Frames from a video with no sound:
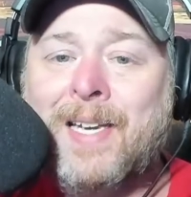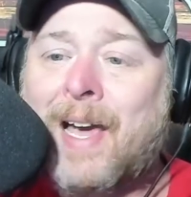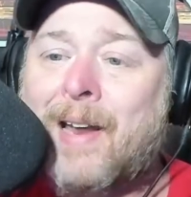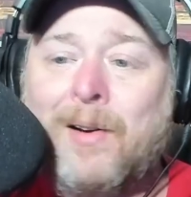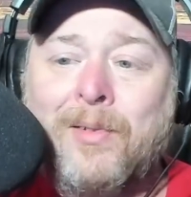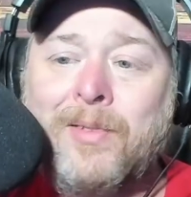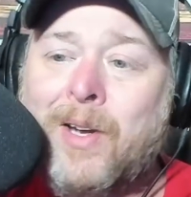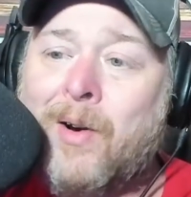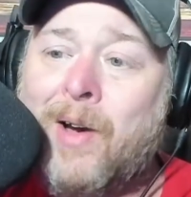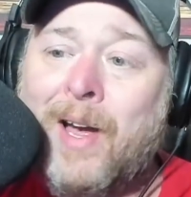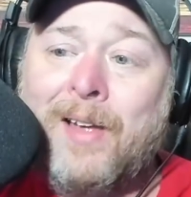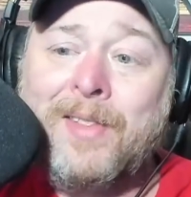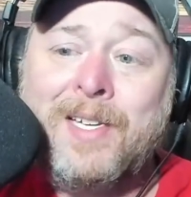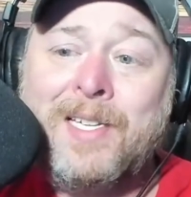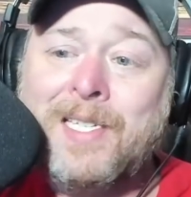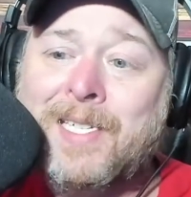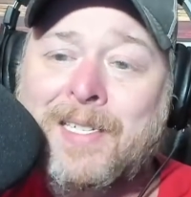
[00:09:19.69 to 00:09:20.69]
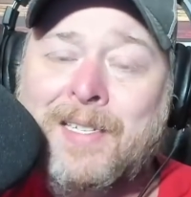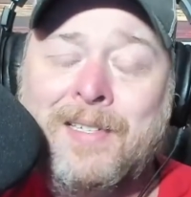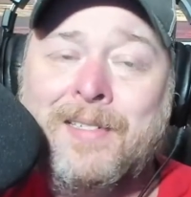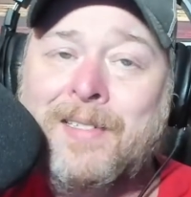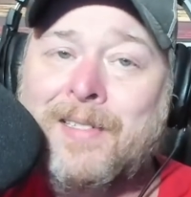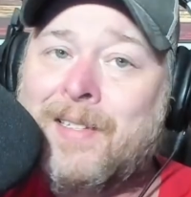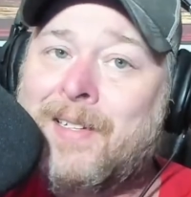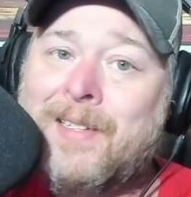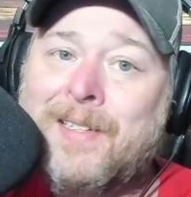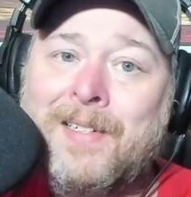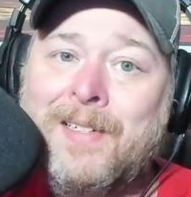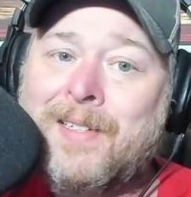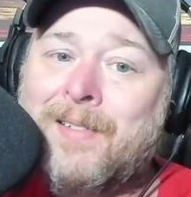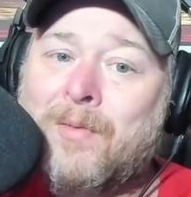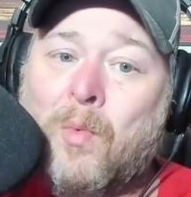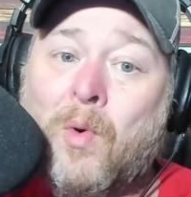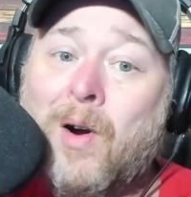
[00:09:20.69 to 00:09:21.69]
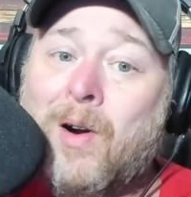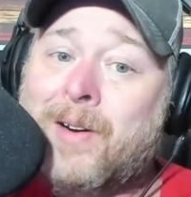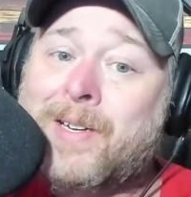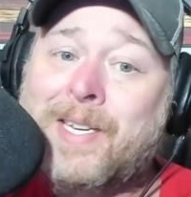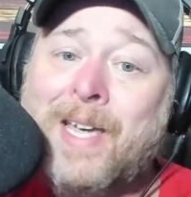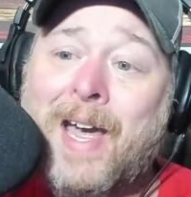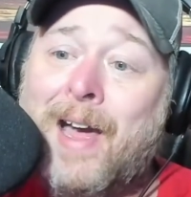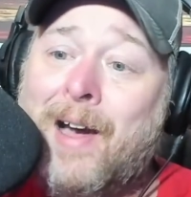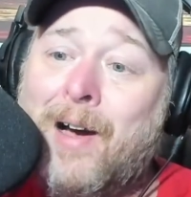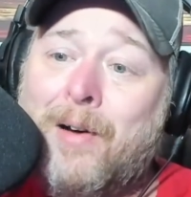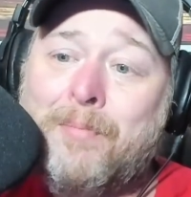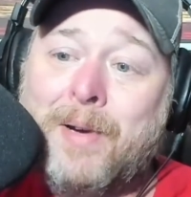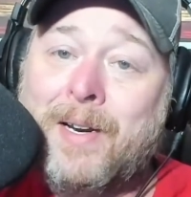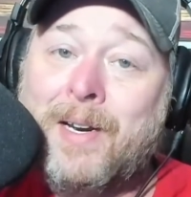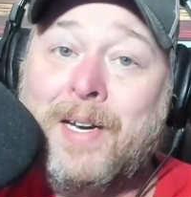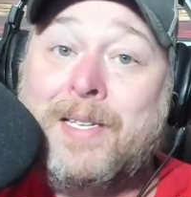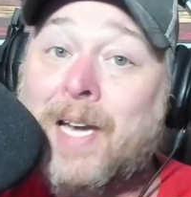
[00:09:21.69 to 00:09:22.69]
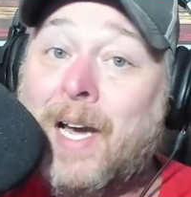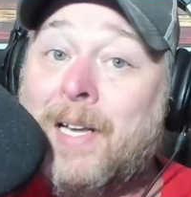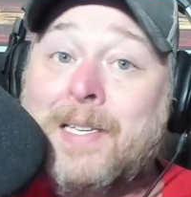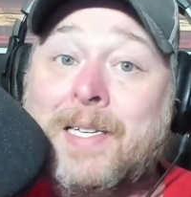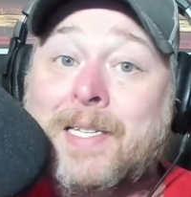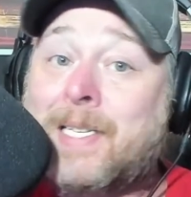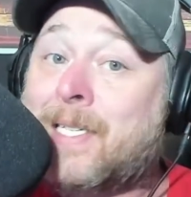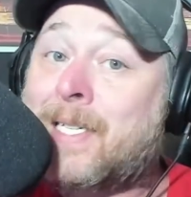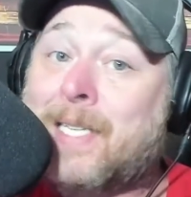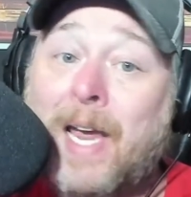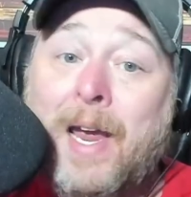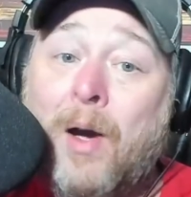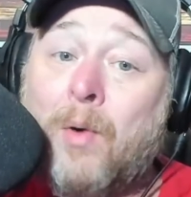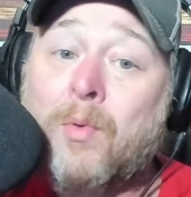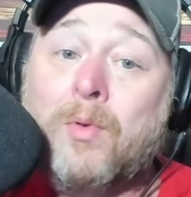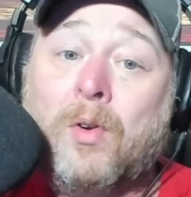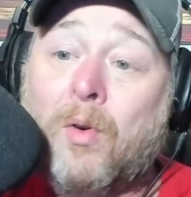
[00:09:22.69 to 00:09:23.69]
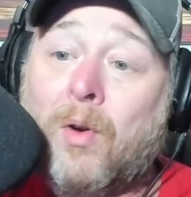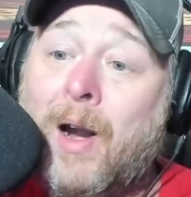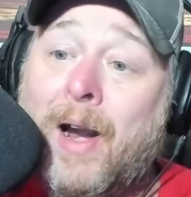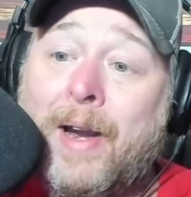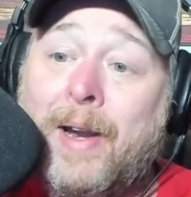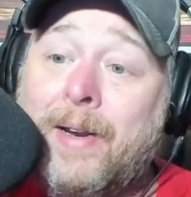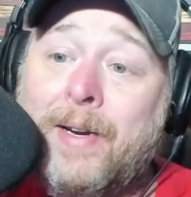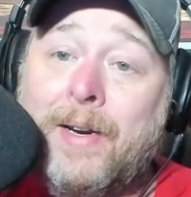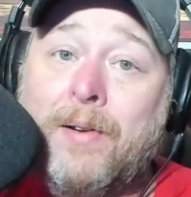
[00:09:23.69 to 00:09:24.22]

I don't know how this works out, but it doesn't sound great.